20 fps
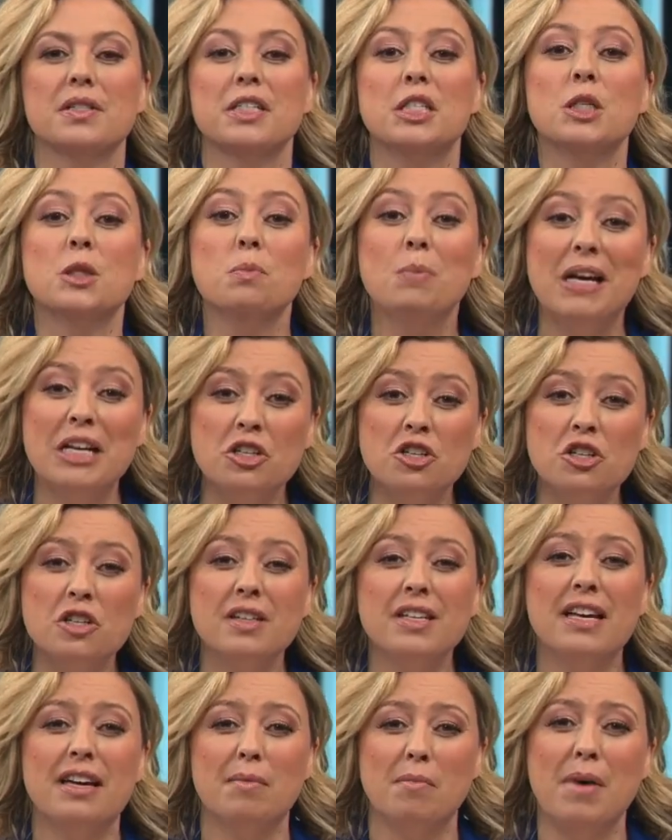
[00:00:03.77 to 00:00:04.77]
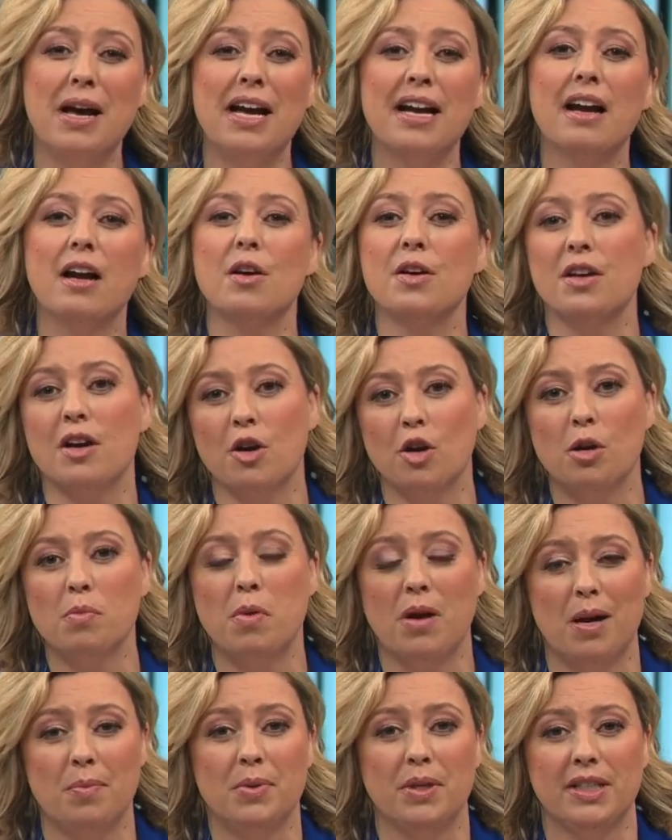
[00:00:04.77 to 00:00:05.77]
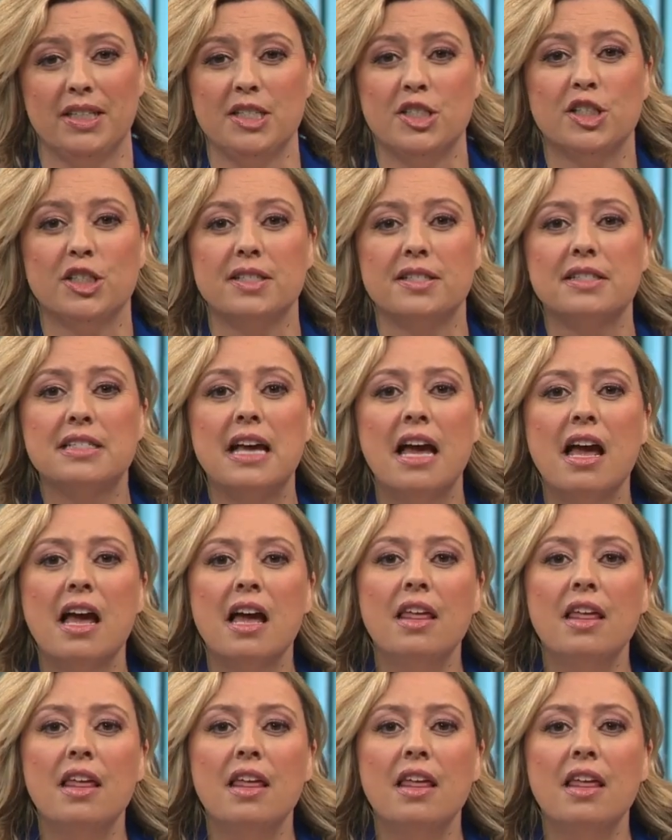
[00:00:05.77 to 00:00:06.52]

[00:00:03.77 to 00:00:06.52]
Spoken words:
especially among our younger populations,